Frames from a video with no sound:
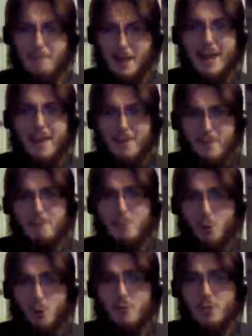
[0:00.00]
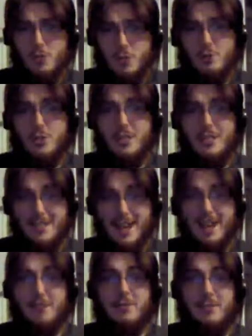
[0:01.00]
even more reduced
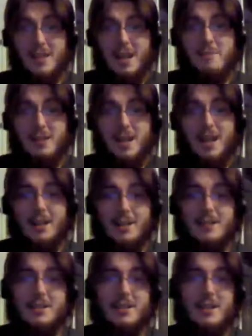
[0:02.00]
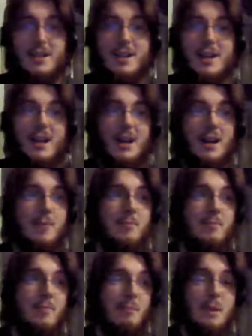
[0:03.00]
down game mechanics.
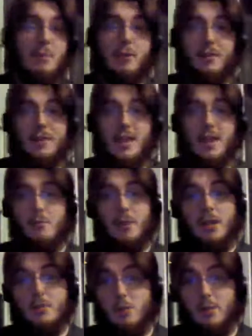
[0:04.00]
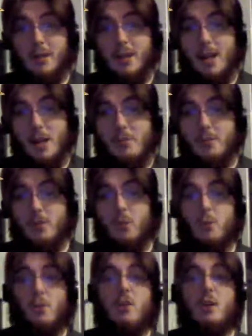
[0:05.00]
People that have never played a role-playing game
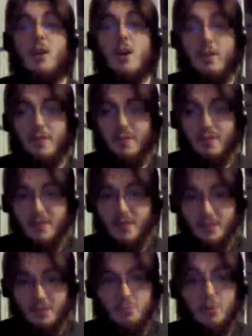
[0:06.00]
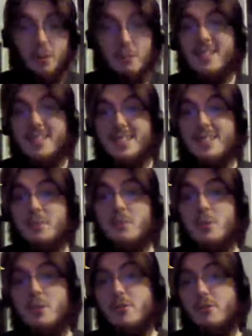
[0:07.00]
before, this will probably be the system
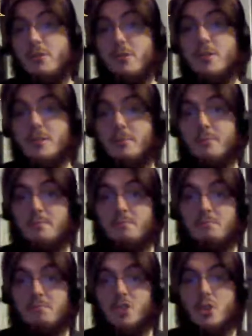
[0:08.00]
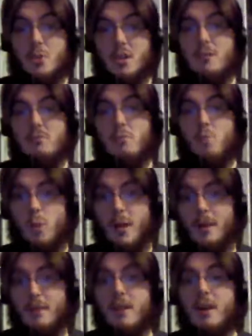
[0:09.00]
to introduce them to it
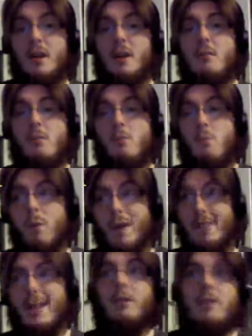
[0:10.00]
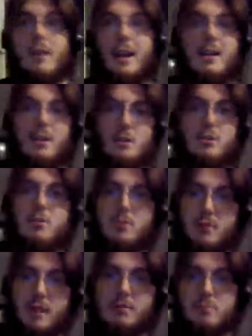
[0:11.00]
without getting
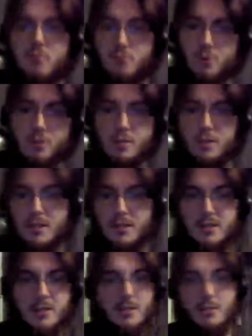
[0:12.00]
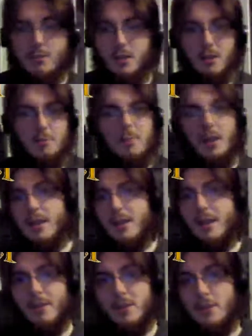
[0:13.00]
into rules and things. It's something you can play in
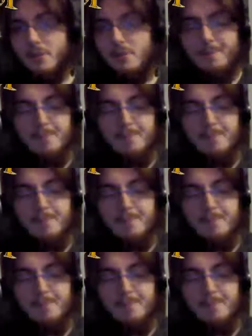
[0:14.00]
an afternoon.